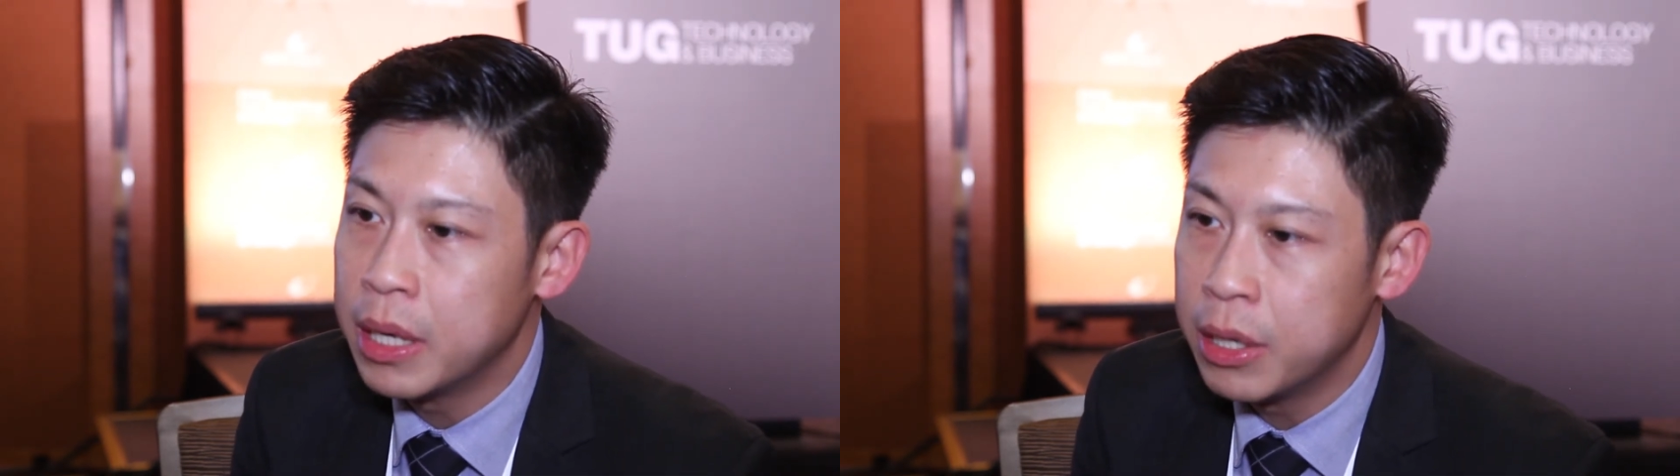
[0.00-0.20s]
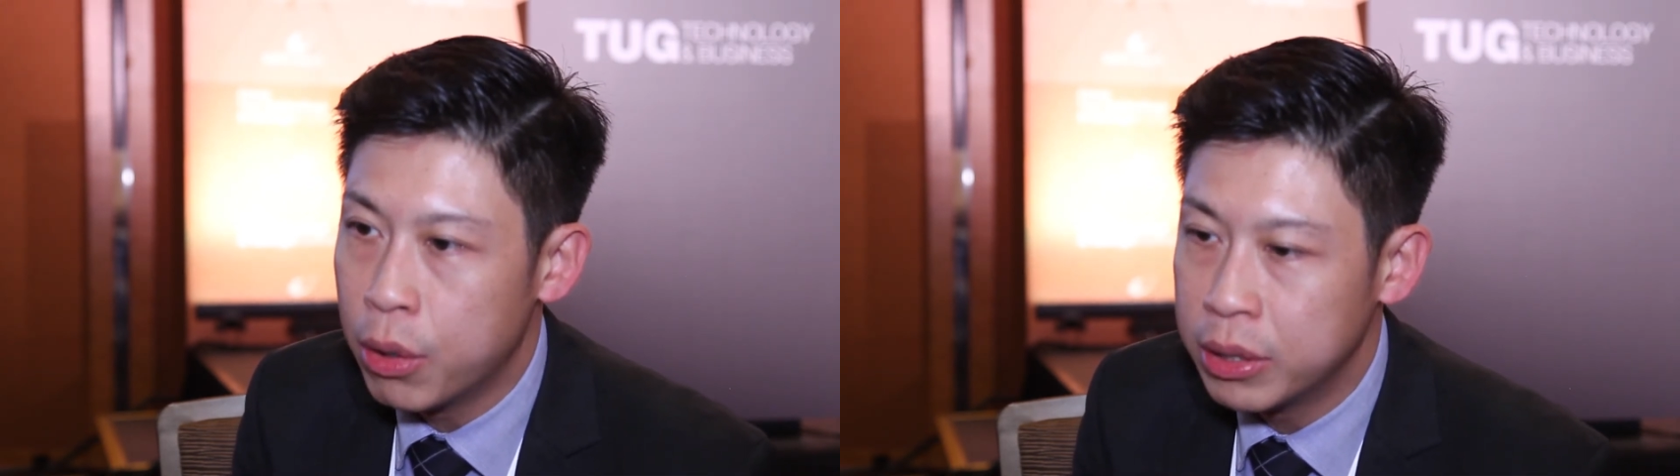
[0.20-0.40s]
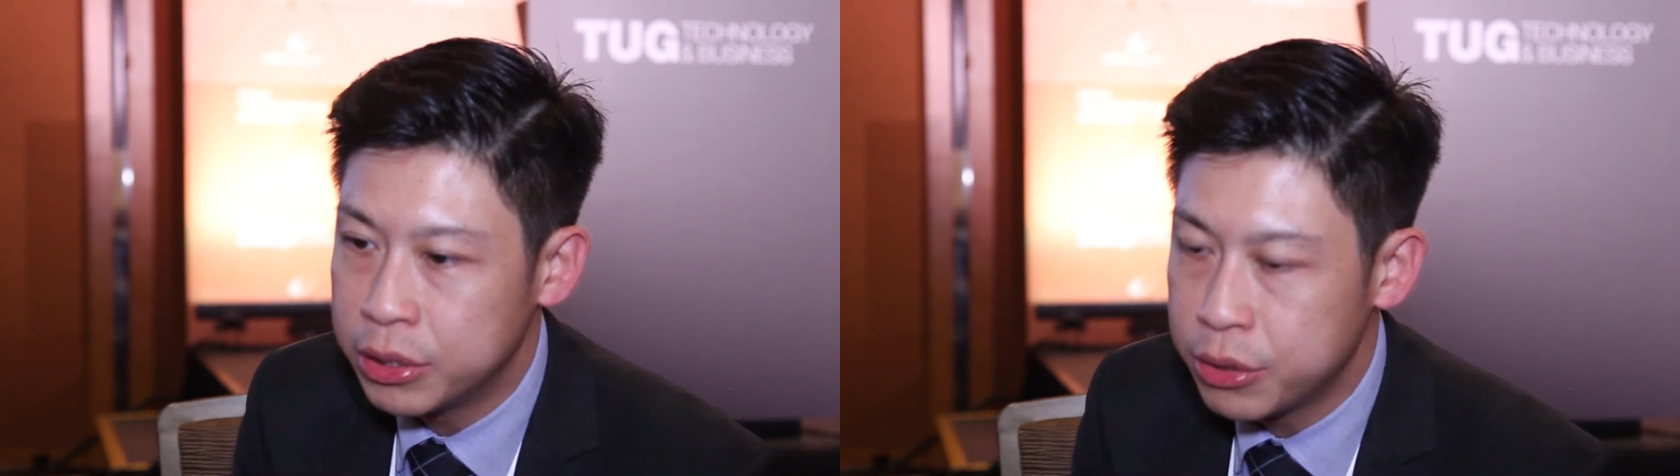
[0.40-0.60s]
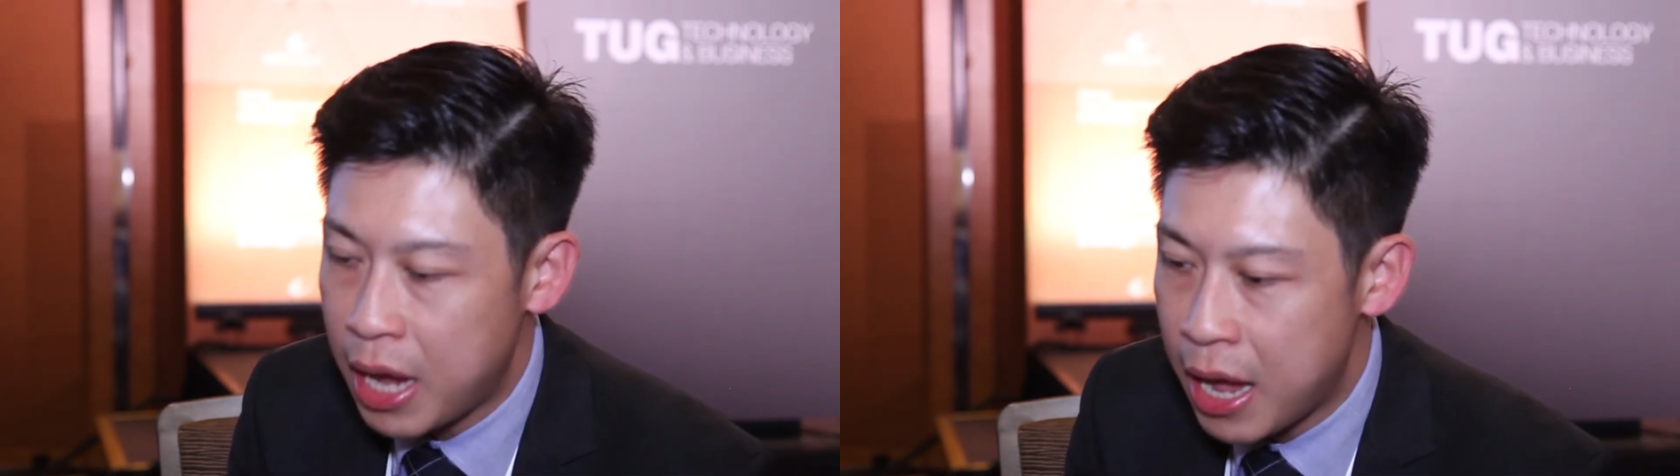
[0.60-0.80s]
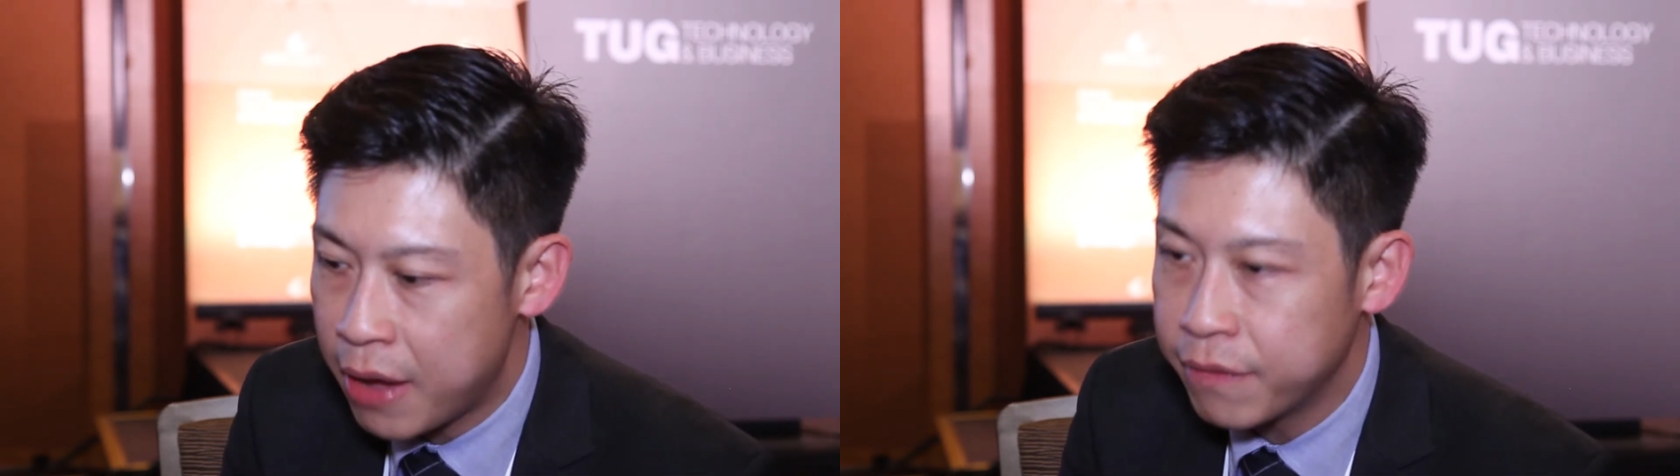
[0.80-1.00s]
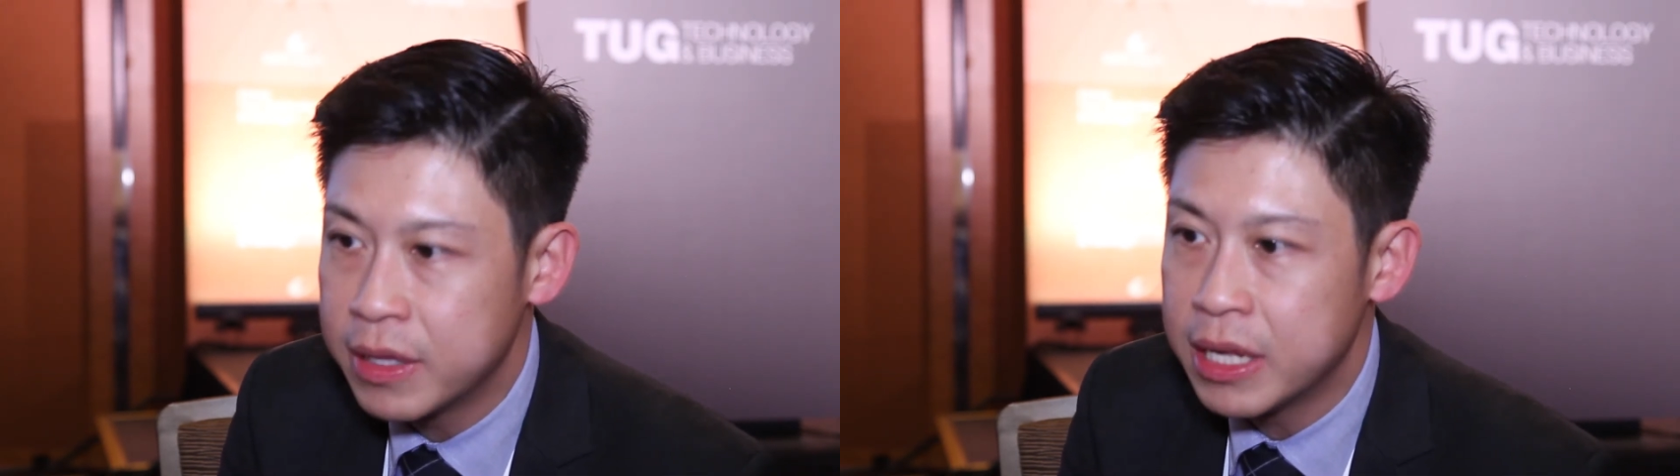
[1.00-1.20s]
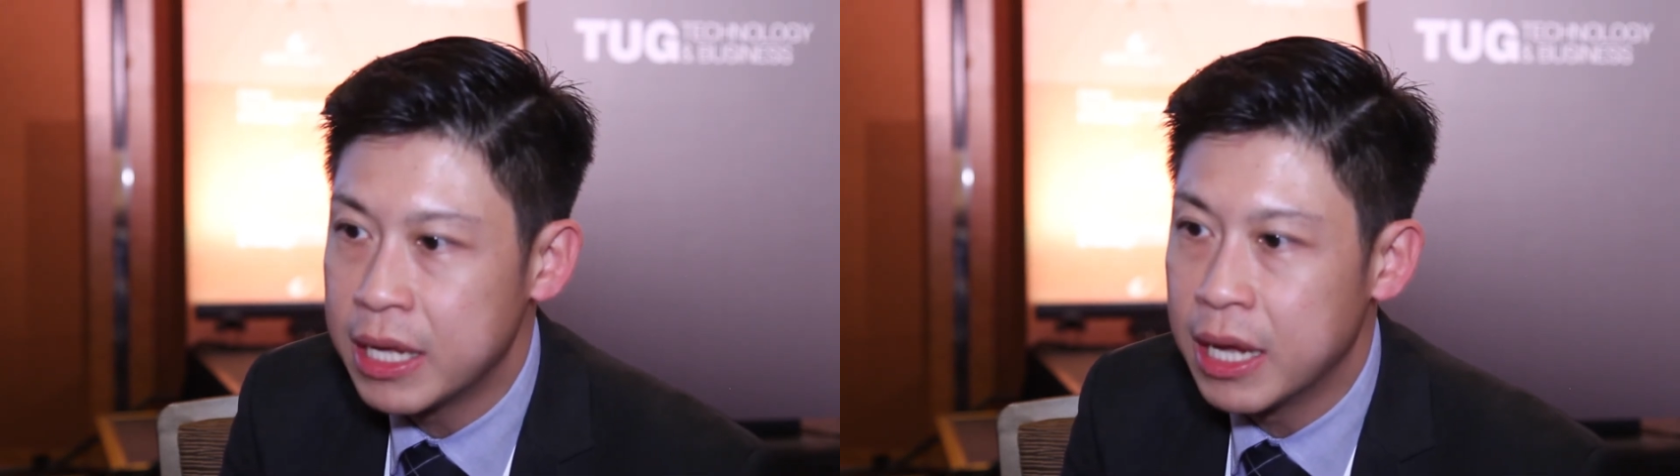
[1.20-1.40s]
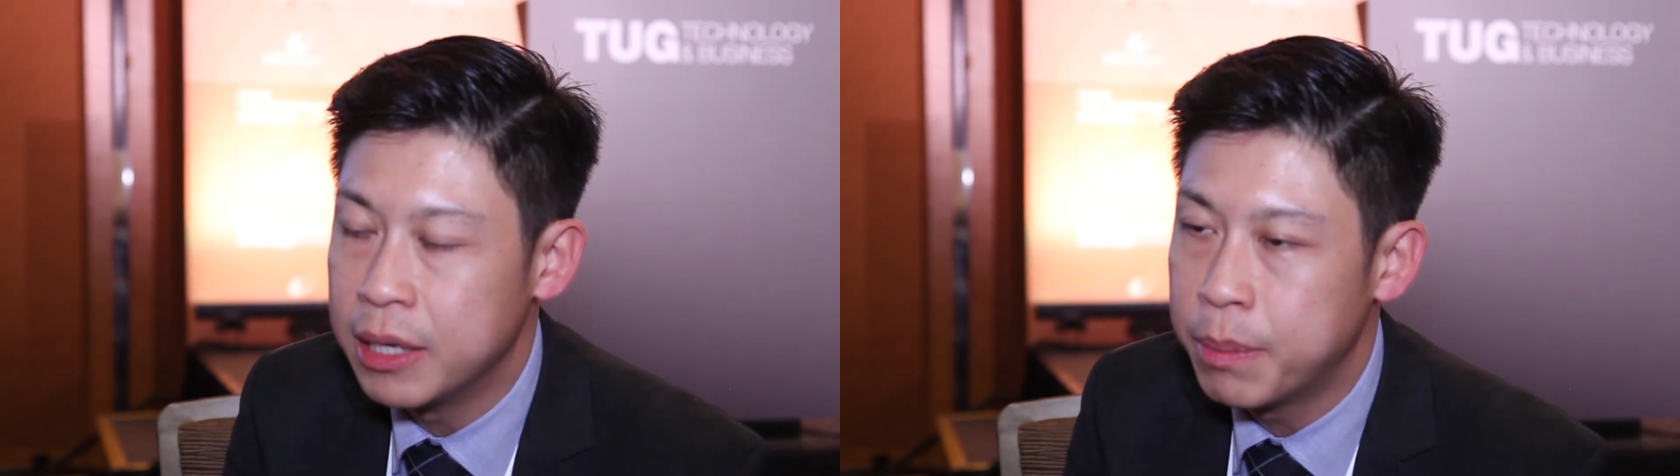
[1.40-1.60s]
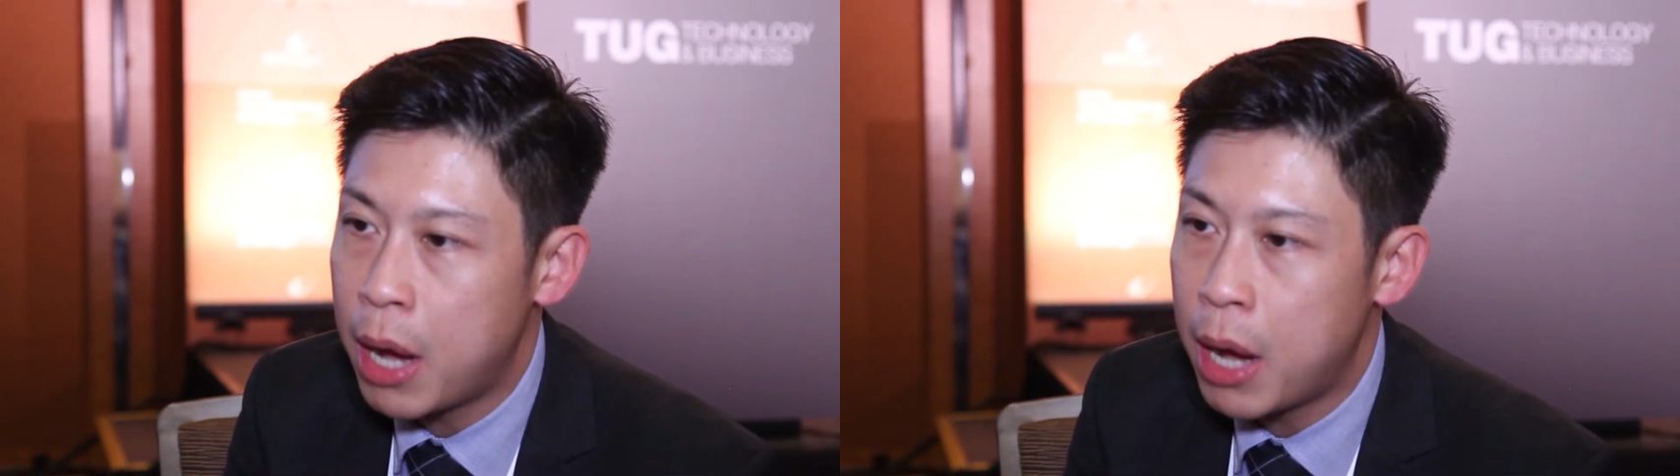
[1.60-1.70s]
in order to have the